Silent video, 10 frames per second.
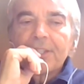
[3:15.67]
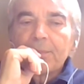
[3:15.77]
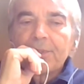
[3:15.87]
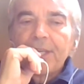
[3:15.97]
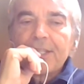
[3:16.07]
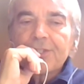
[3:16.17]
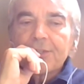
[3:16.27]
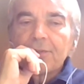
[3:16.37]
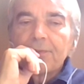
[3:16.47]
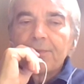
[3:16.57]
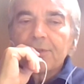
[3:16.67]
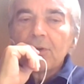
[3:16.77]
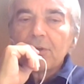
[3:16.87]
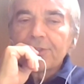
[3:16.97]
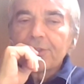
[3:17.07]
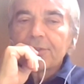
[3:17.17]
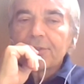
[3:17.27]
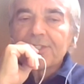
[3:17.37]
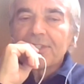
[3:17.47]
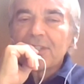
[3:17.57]
temptation for
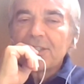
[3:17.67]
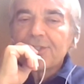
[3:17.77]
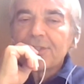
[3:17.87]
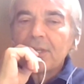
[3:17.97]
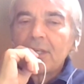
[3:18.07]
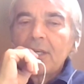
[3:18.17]
Orthodox religion